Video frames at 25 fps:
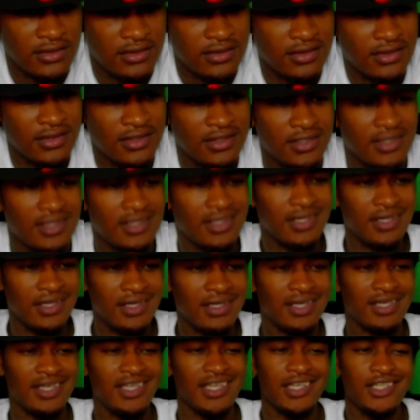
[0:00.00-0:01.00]
Okay,
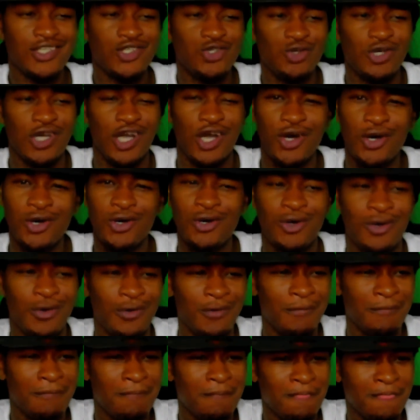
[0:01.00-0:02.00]
yeah, there you go.
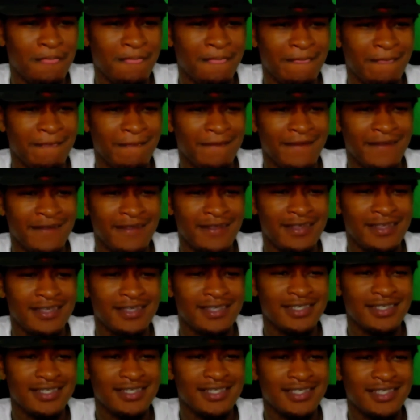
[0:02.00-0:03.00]
Okay. I can't defend that,
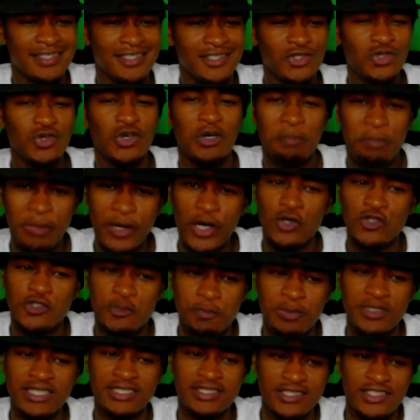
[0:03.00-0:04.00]
bro. You a
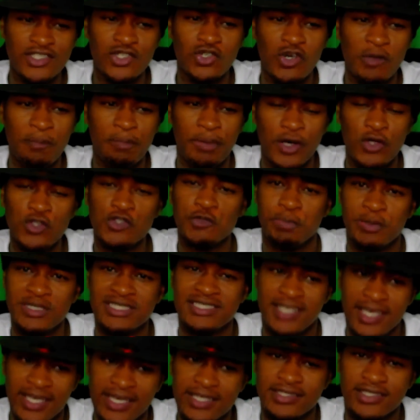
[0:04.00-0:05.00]
post, you a post
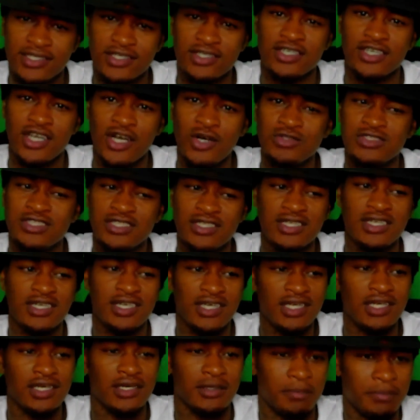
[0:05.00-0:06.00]
protector. Sure. Go to the
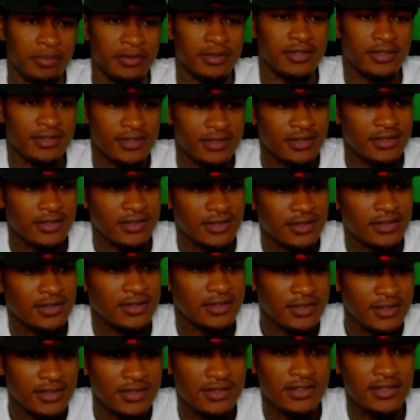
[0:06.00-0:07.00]

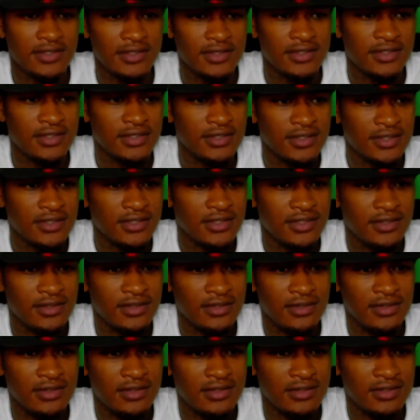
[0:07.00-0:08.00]
cup.
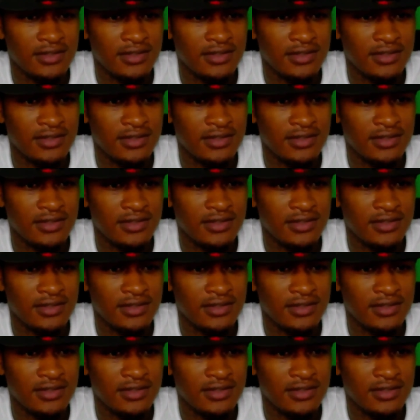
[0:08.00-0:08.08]
Thanks.